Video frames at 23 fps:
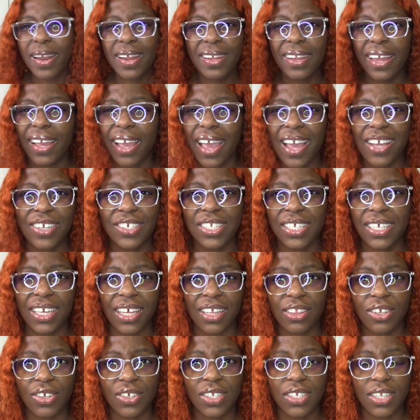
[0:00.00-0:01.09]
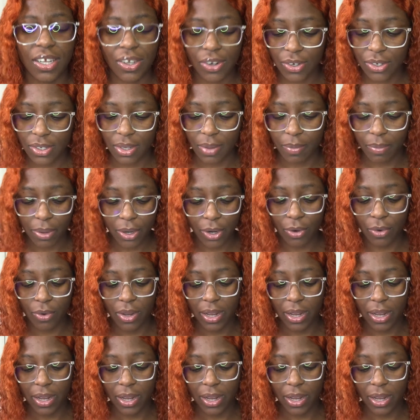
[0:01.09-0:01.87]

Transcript: like actually get their stickers and put it on?